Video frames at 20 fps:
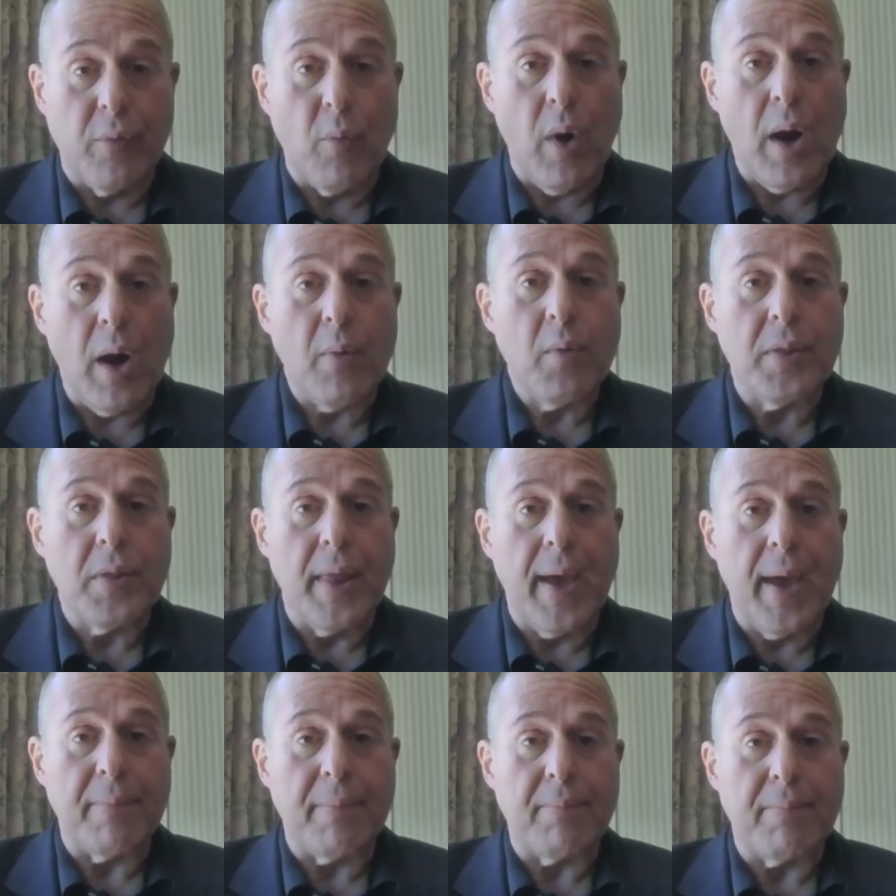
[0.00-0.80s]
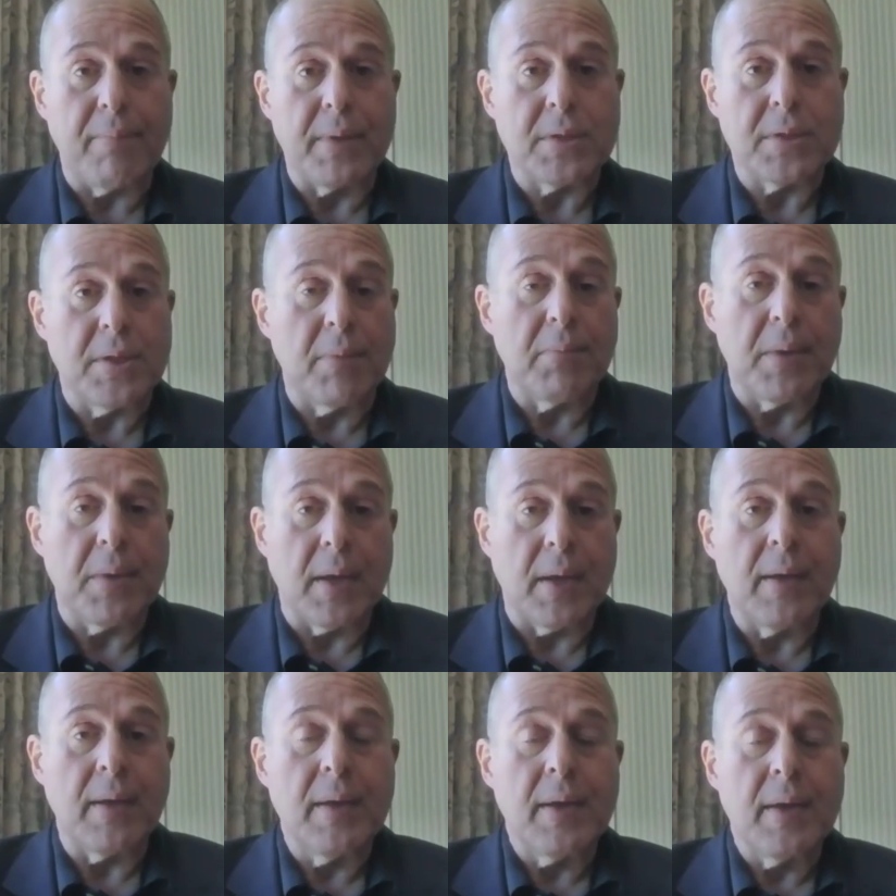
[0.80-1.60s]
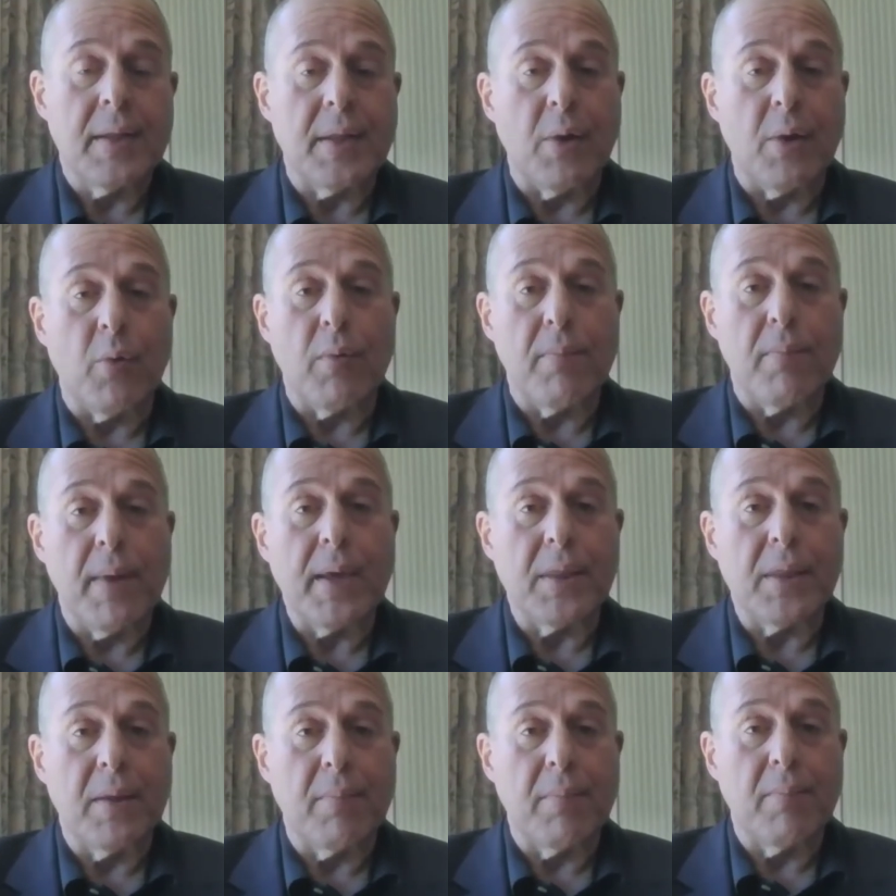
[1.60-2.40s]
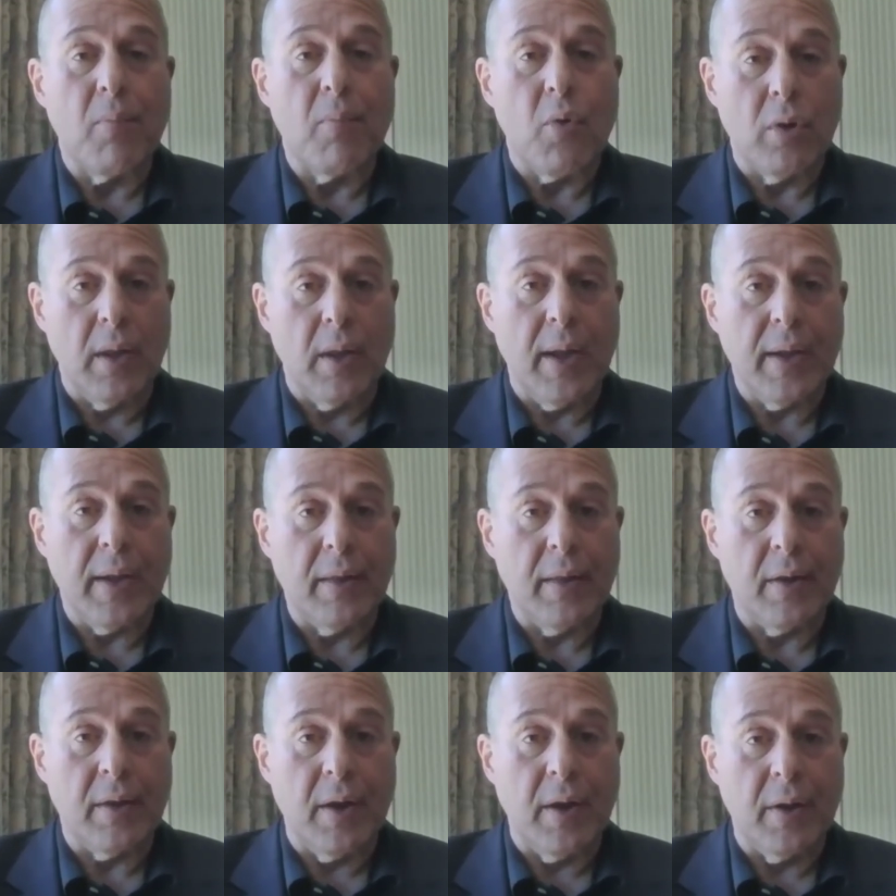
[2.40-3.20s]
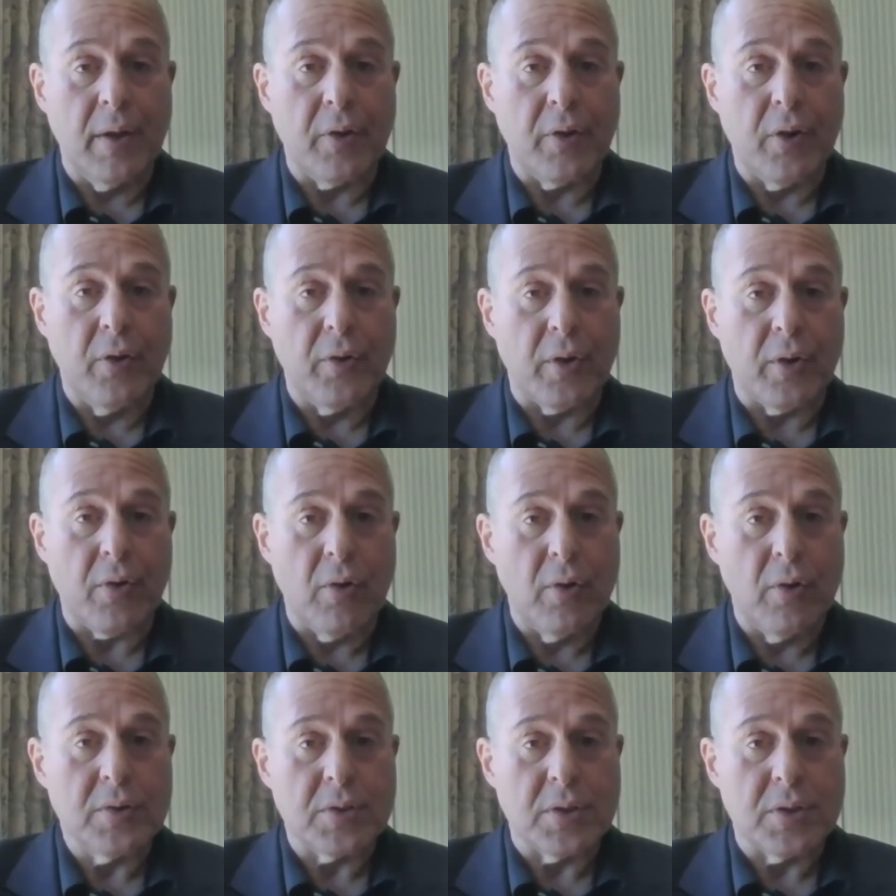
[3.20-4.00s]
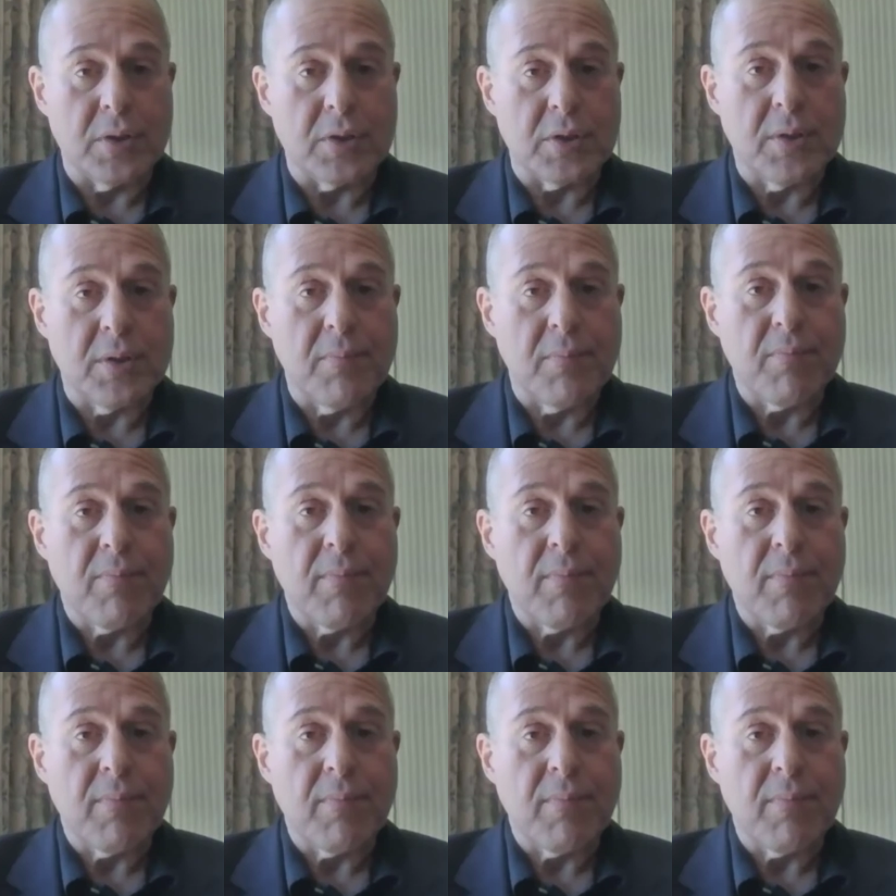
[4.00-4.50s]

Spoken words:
why would that be something that would make them more likely to undergo necrosis?